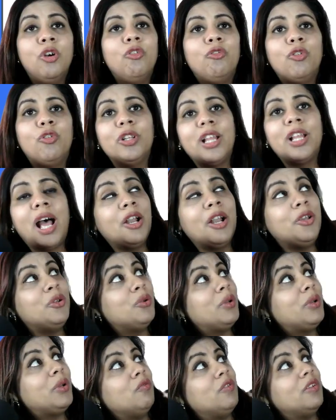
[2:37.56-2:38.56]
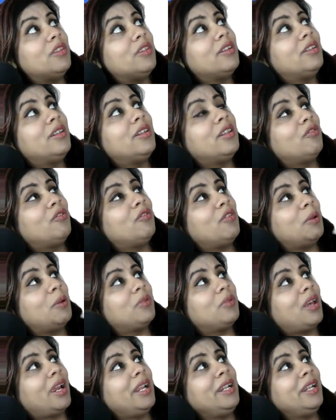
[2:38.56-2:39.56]
For that, you can visit this
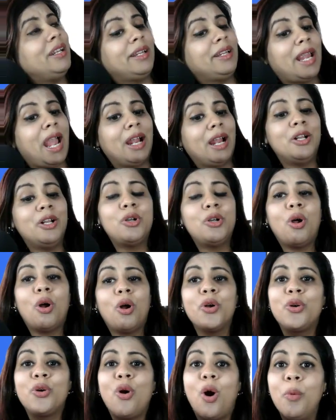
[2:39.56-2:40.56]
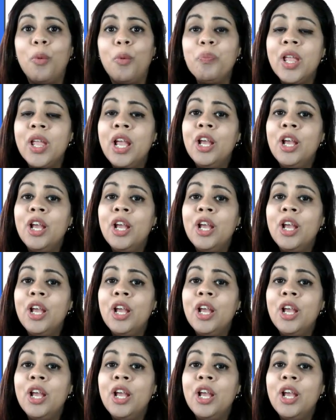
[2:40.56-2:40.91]
website kaggle.com.